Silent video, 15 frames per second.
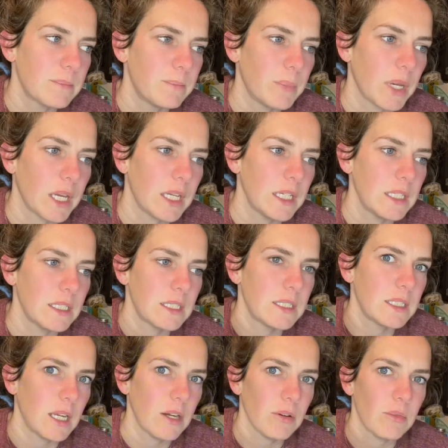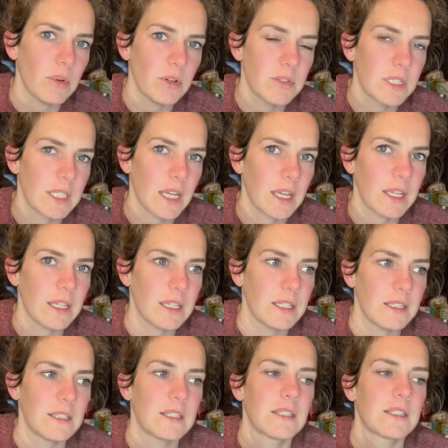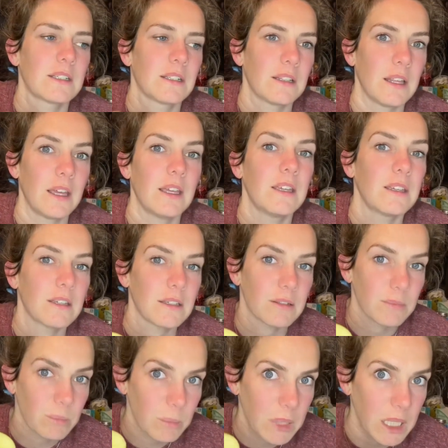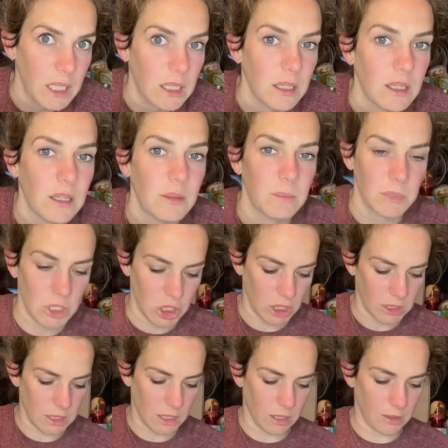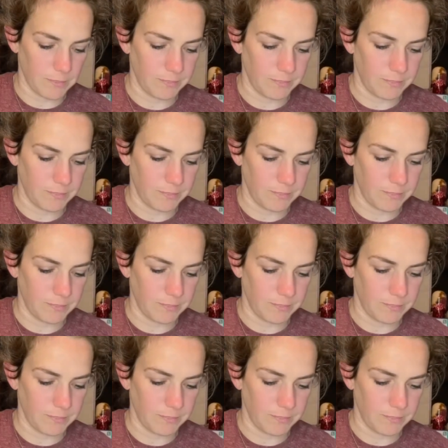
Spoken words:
but Terra Rosa is like pink, magenta.